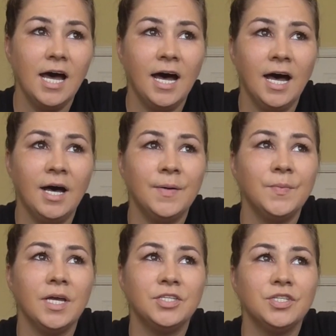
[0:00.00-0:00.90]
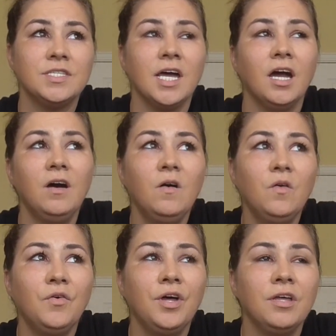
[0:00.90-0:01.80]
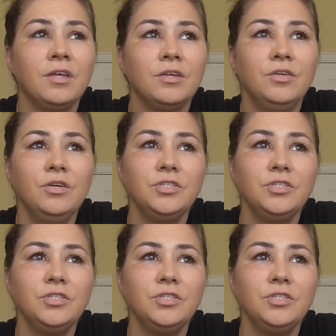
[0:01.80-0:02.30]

And she's like, "Oh, you